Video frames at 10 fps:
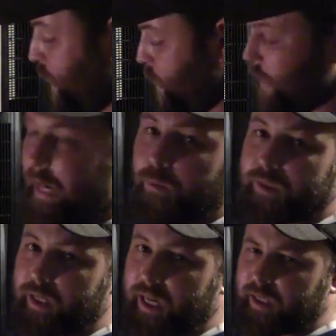Well, that was
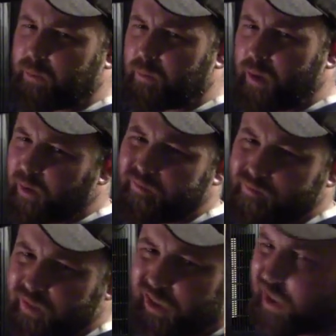in expert mode.
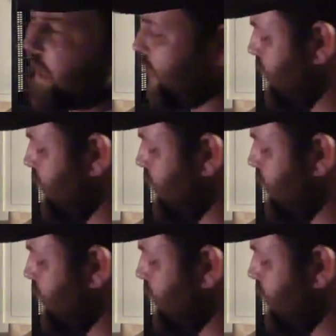Let's try it